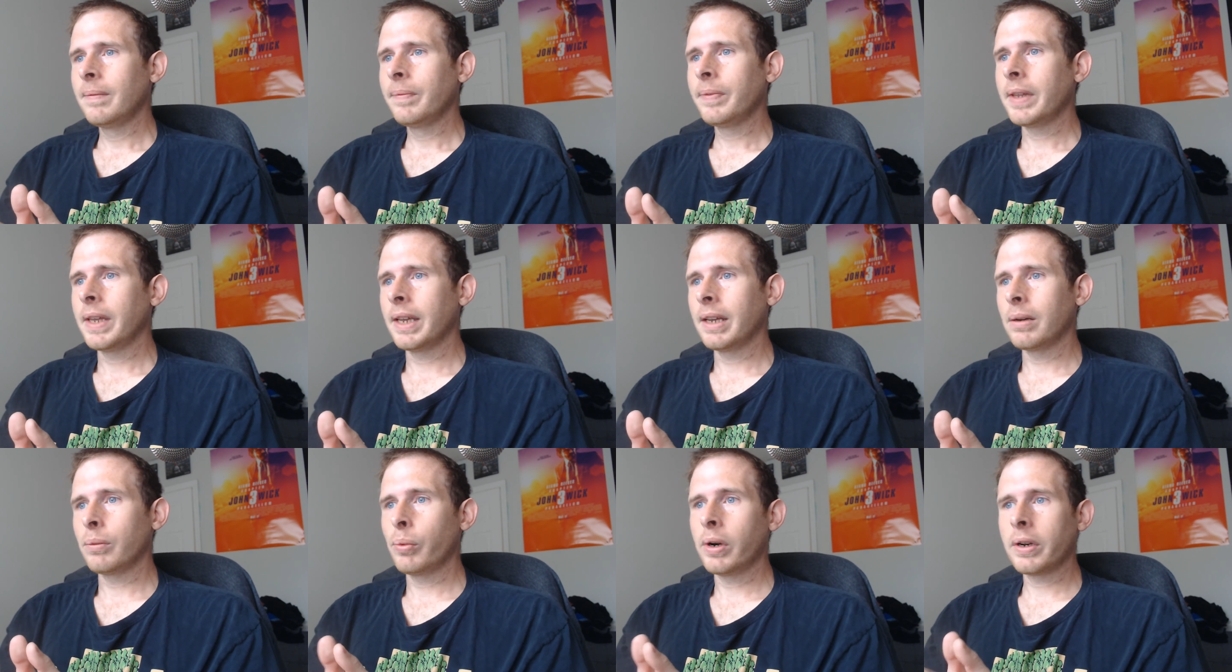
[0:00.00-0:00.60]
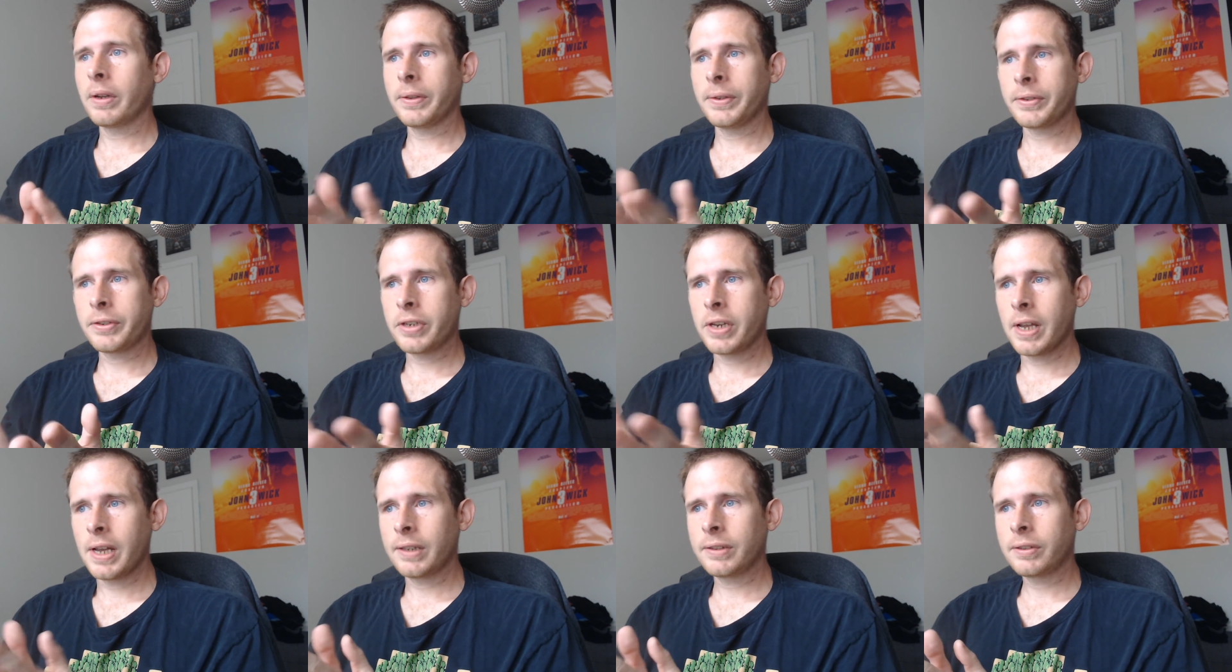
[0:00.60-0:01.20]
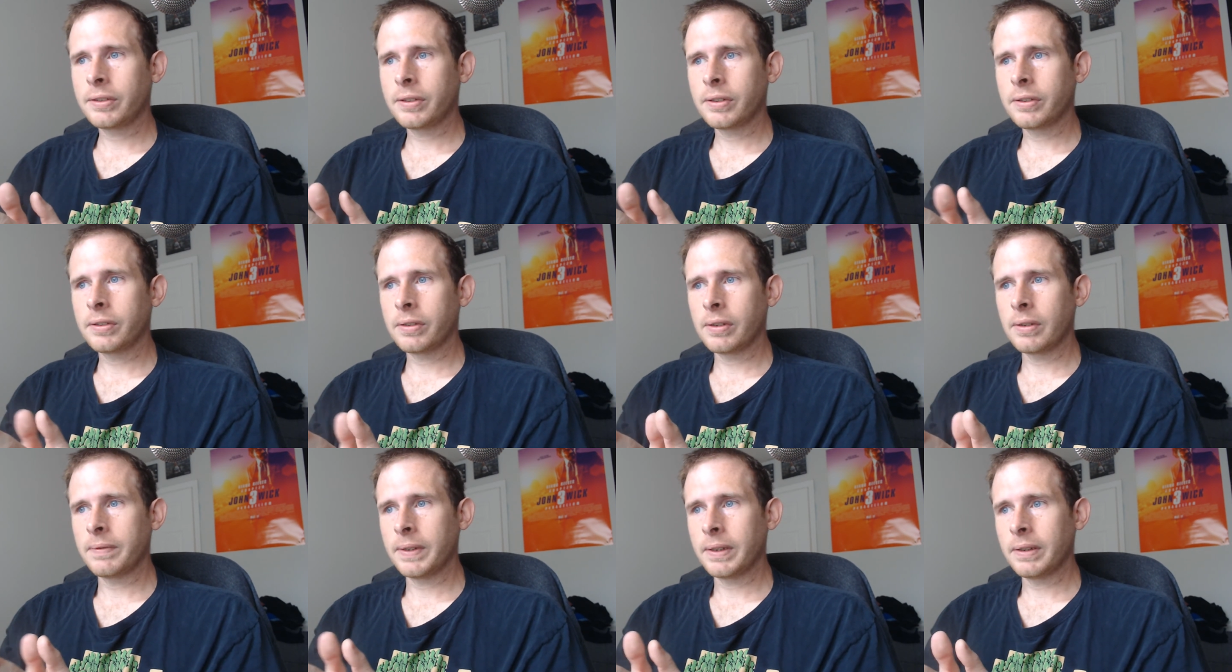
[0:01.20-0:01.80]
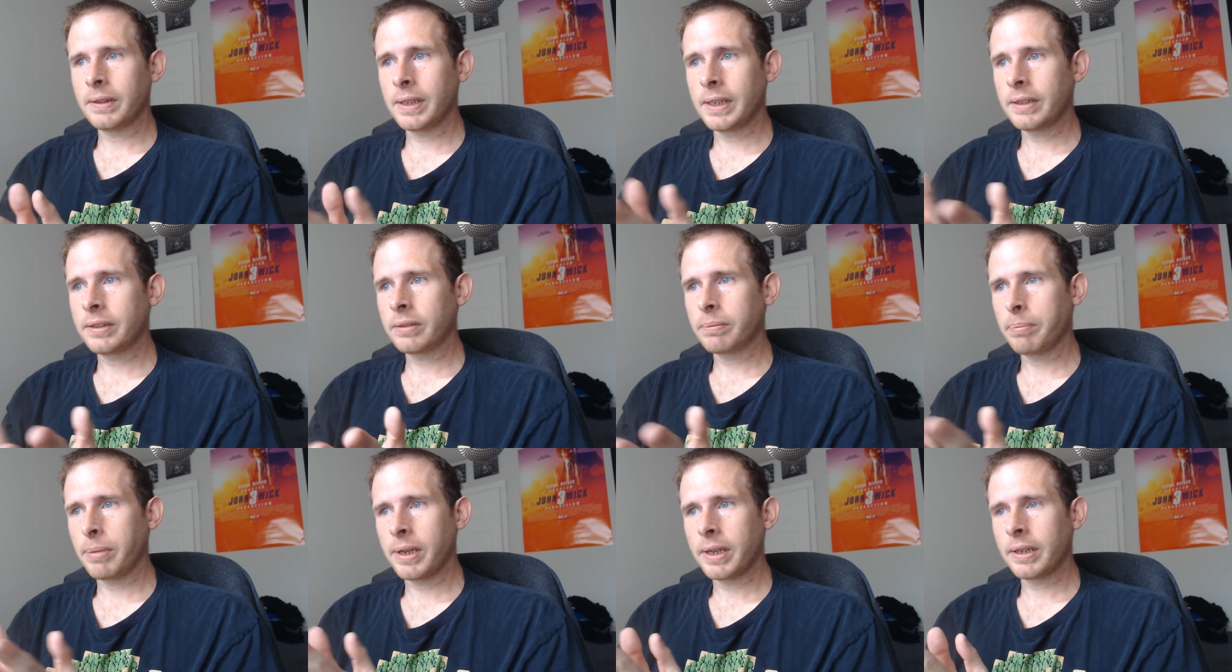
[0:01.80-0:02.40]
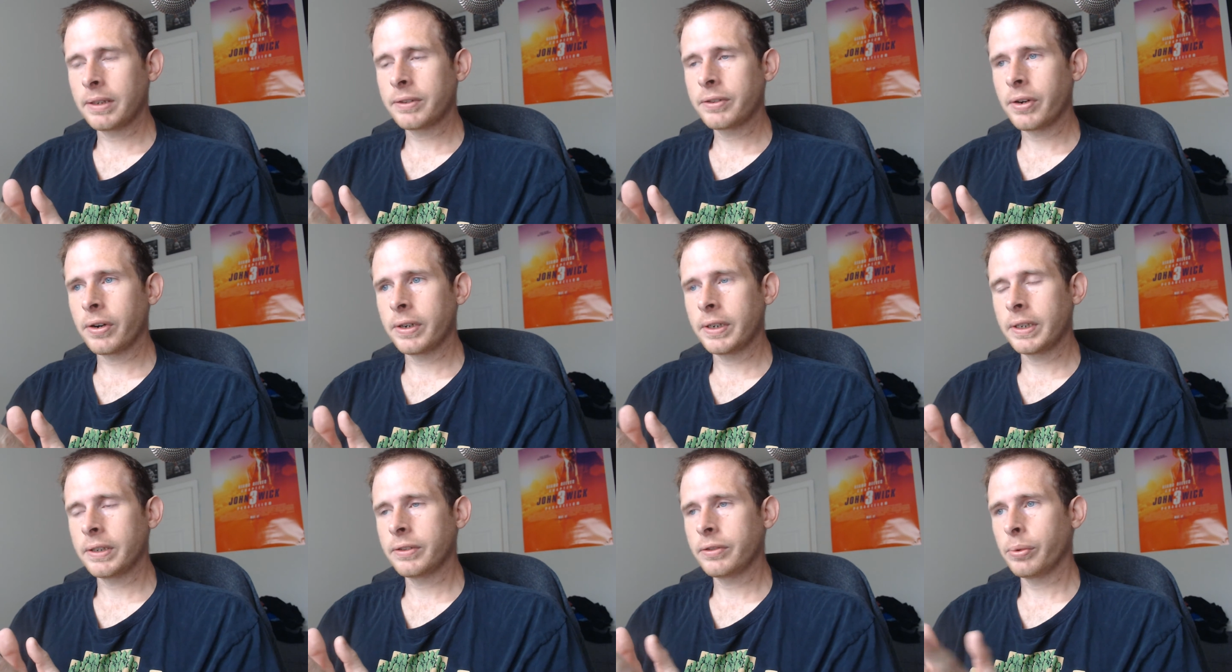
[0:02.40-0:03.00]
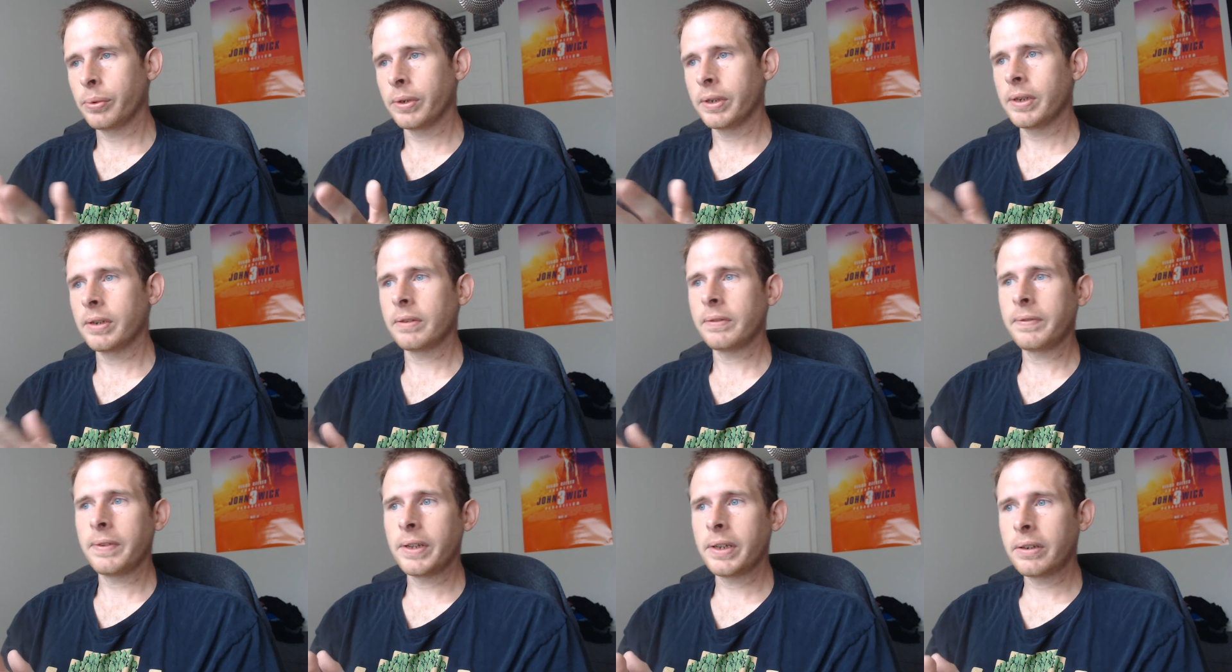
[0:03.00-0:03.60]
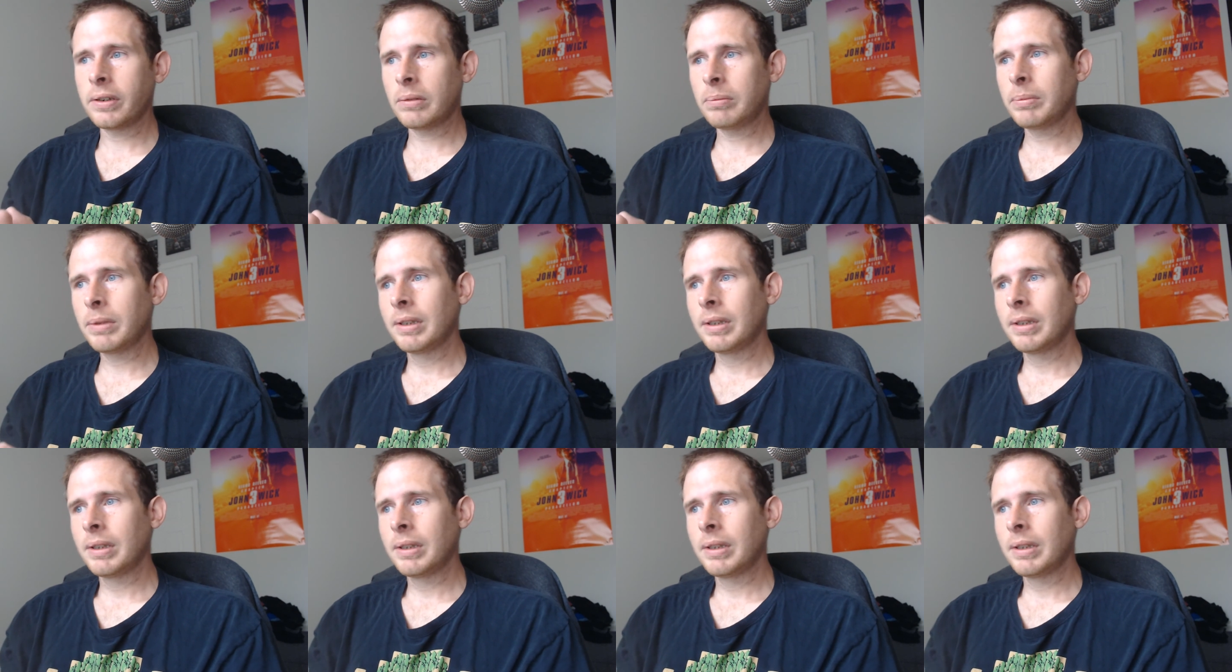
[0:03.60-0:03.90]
and what are the chances of at least being turning into a good film?